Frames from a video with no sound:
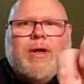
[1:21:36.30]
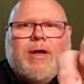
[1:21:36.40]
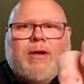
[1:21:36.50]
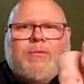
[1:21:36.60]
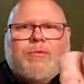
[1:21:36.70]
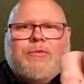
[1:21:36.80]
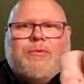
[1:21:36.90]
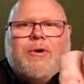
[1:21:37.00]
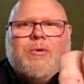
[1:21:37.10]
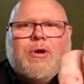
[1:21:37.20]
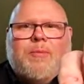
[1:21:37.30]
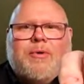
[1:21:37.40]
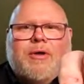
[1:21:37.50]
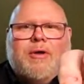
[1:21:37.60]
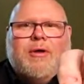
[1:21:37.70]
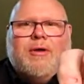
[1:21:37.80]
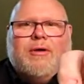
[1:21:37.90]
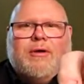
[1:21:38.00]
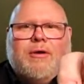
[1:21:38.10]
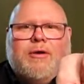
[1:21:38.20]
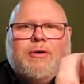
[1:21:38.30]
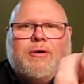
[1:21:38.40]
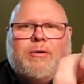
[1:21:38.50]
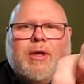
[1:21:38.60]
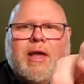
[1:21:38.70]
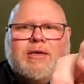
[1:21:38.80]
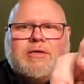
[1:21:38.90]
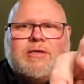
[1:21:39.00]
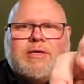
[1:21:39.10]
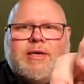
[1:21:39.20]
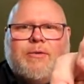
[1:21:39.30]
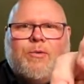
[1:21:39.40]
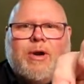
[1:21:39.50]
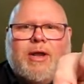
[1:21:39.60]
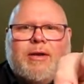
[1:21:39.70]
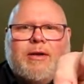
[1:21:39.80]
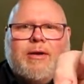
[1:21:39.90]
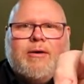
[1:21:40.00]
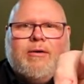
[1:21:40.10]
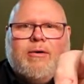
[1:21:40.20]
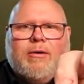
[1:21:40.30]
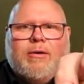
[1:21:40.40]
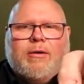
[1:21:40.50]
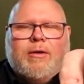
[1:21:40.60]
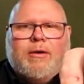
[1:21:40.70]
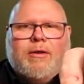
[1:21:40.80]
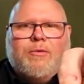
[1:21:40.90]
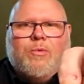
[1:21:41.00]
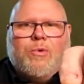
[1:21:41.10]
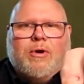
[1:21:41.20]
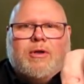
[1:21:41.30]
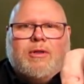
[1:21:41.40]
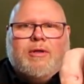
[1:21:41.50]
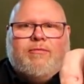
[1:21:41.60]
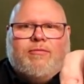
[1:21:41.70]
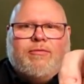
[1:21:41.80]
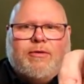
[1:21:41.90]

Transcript: I will throw up good old HT Red here. Another Warncliffe.